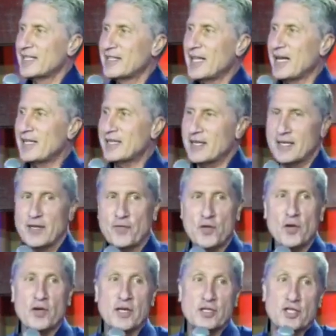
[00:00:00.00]
Like
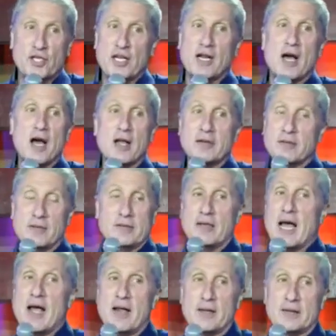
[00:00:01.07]
if you could cheat on
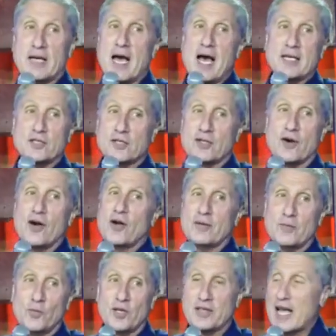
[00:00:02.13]
that guy's
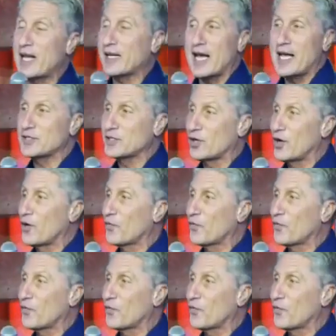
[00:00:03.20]
girl with that guy's